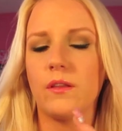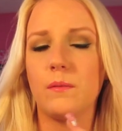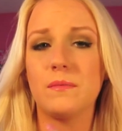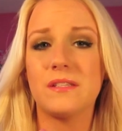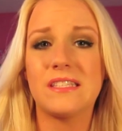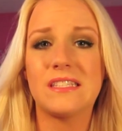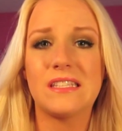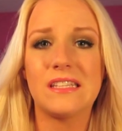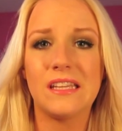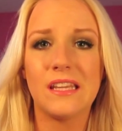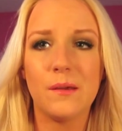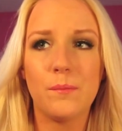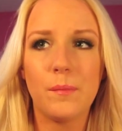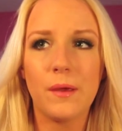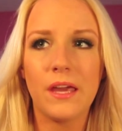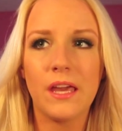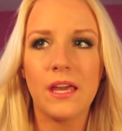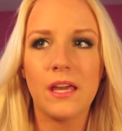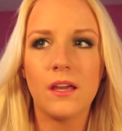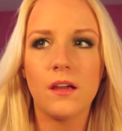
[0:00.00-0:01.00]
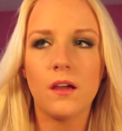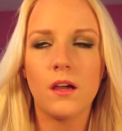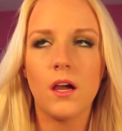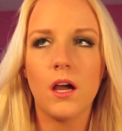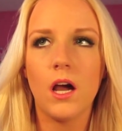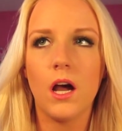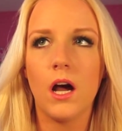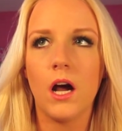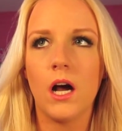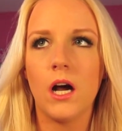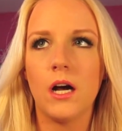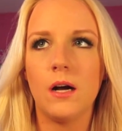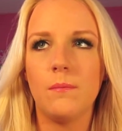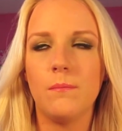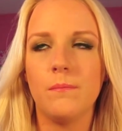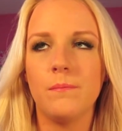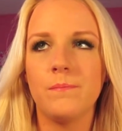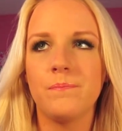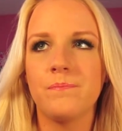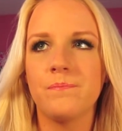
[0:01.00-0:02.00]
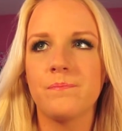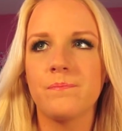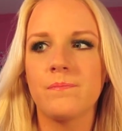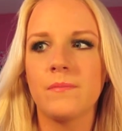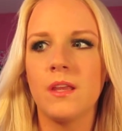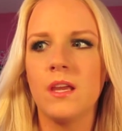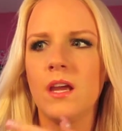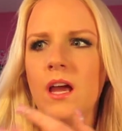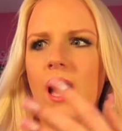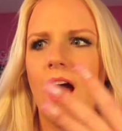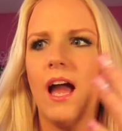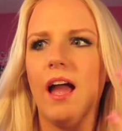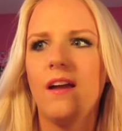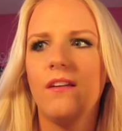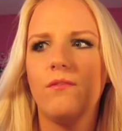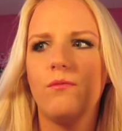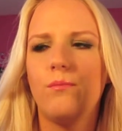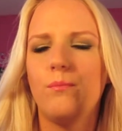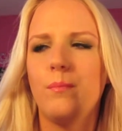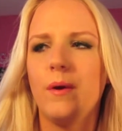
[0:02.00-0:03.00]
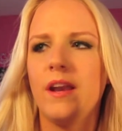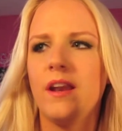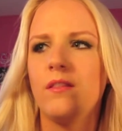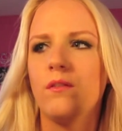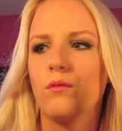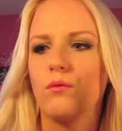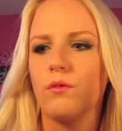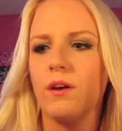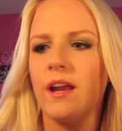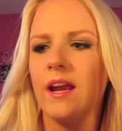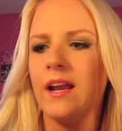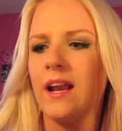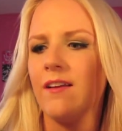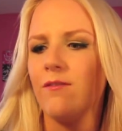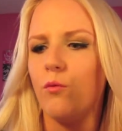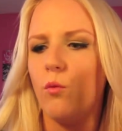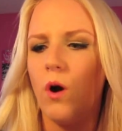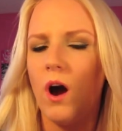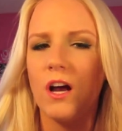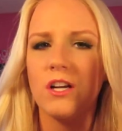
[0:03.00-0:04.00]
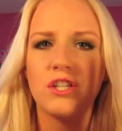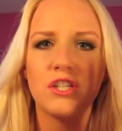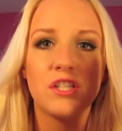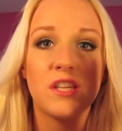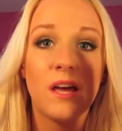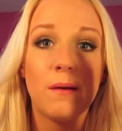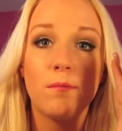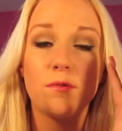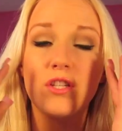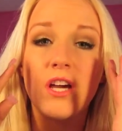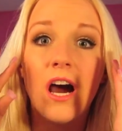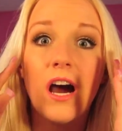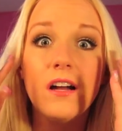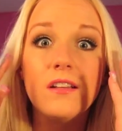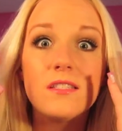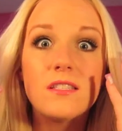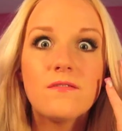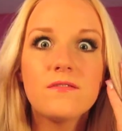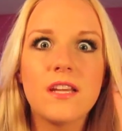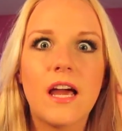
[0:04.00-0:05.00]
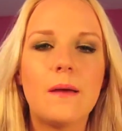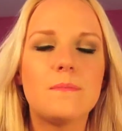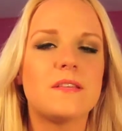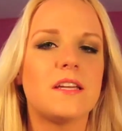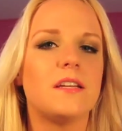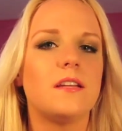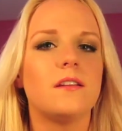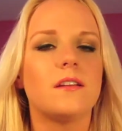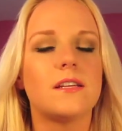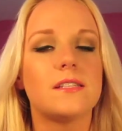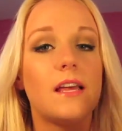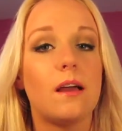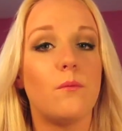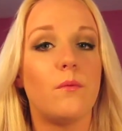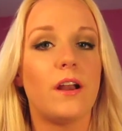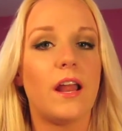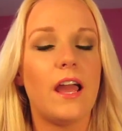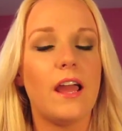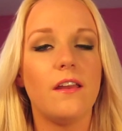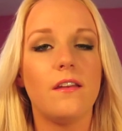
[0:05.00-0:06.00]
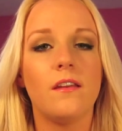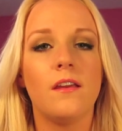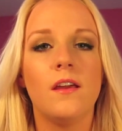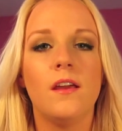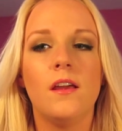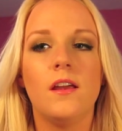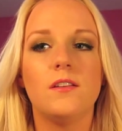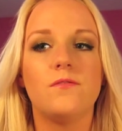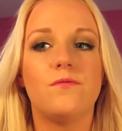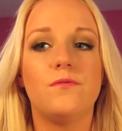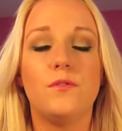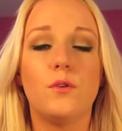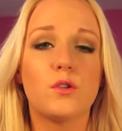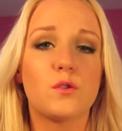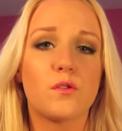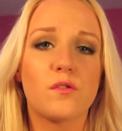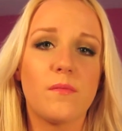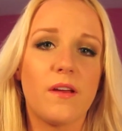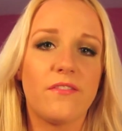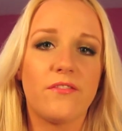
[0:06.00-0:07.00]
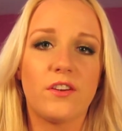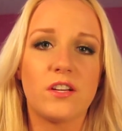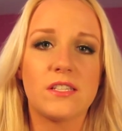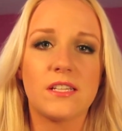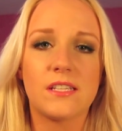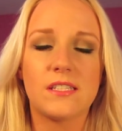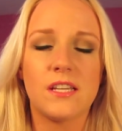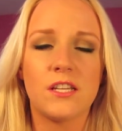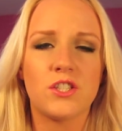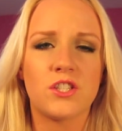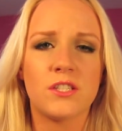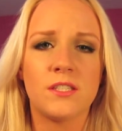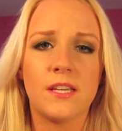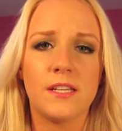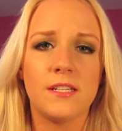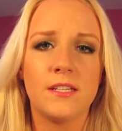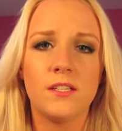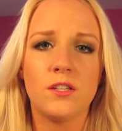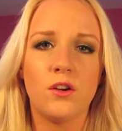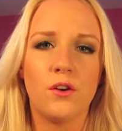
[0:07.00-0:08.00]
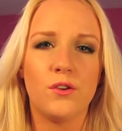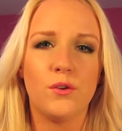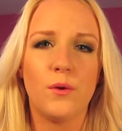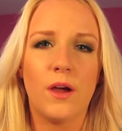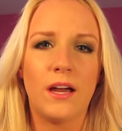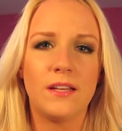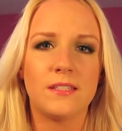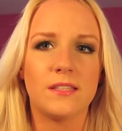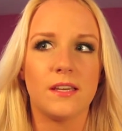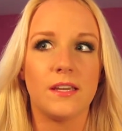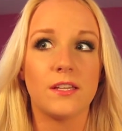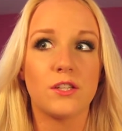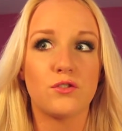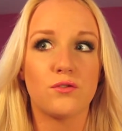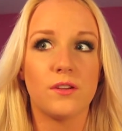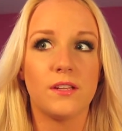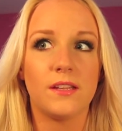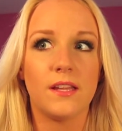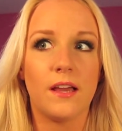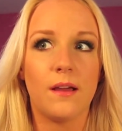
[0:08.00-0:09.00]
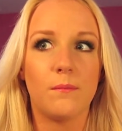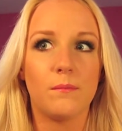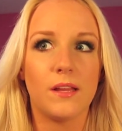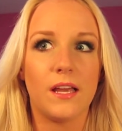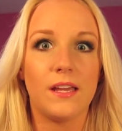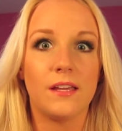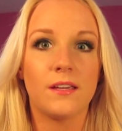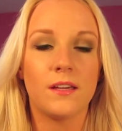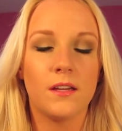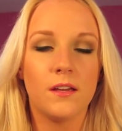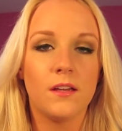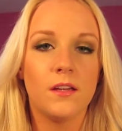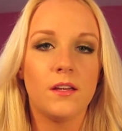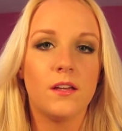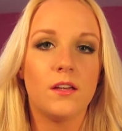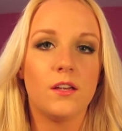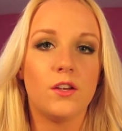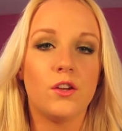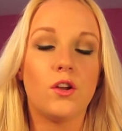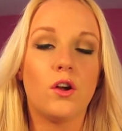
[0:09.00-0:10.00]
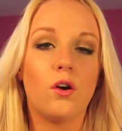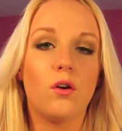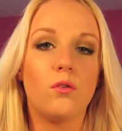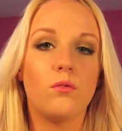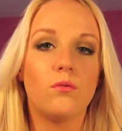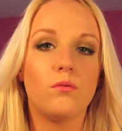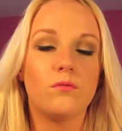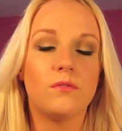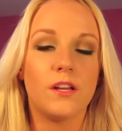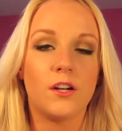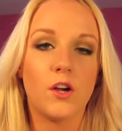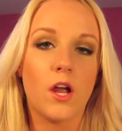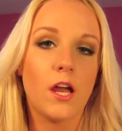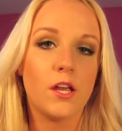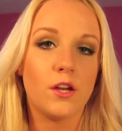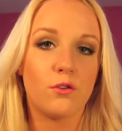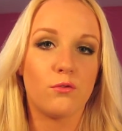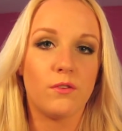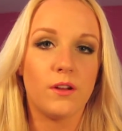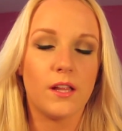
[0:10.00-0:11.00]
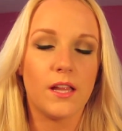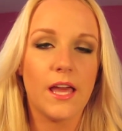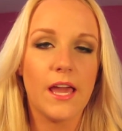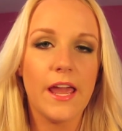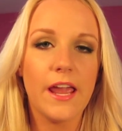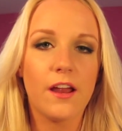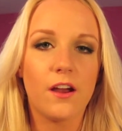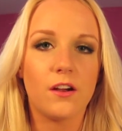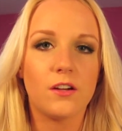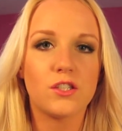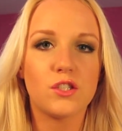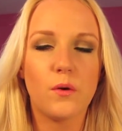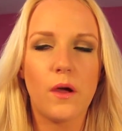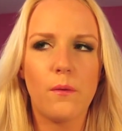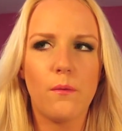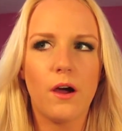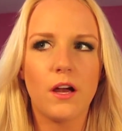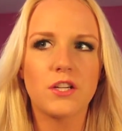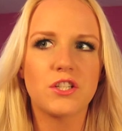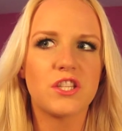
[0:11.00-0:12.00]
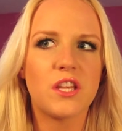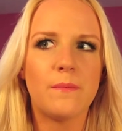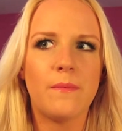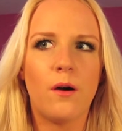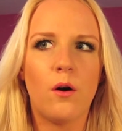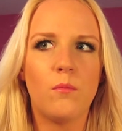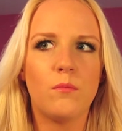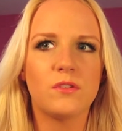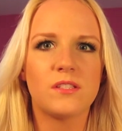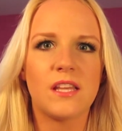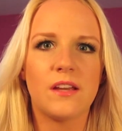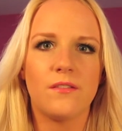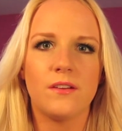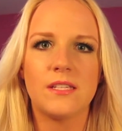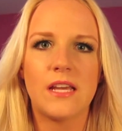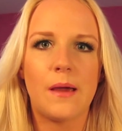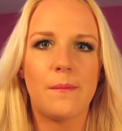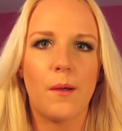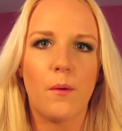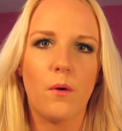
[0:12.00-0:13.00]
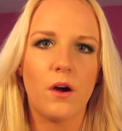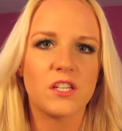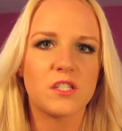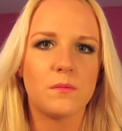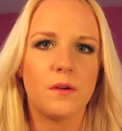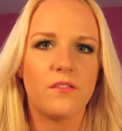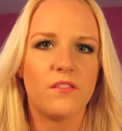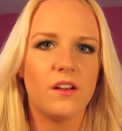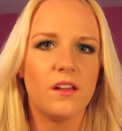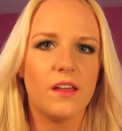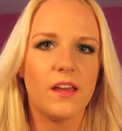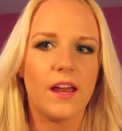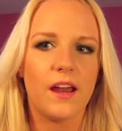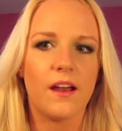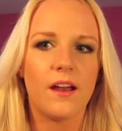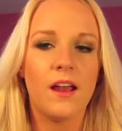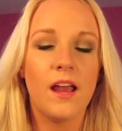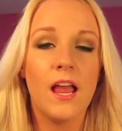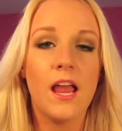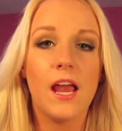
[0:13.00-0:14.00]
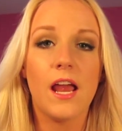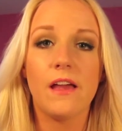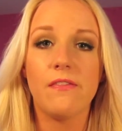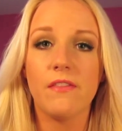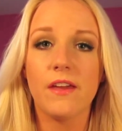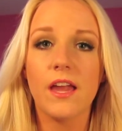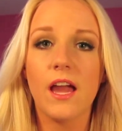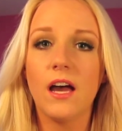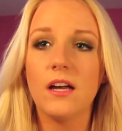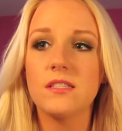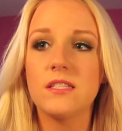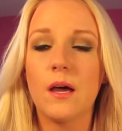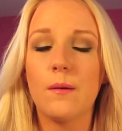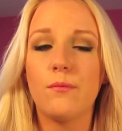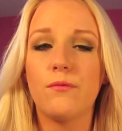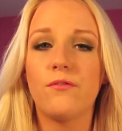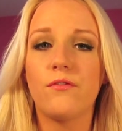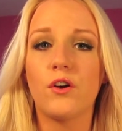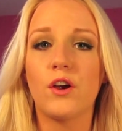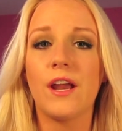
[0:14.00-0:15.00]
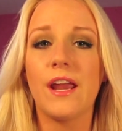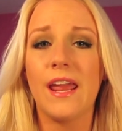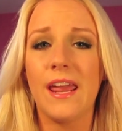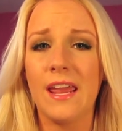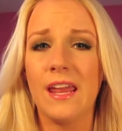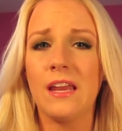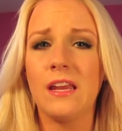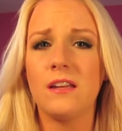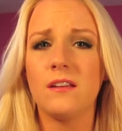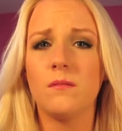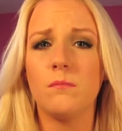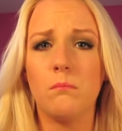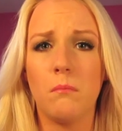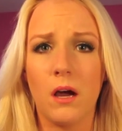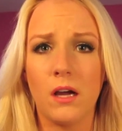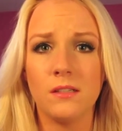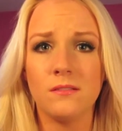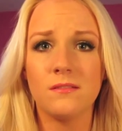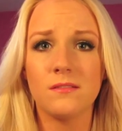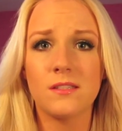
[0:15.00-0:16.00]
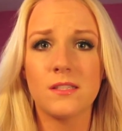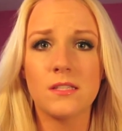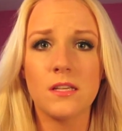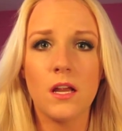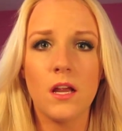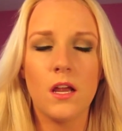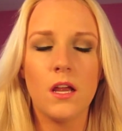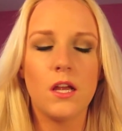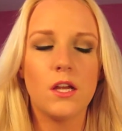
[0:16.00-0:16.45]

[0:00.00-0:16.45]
them sleeping. I've been in the rain. I've washed them tons of times. I did, because when I had, those were my first extensions. I didn't know you had to like treat them like, you know, they're not your real hair. So I washed them almost every time I washed my real hair, and they held up for 8 months.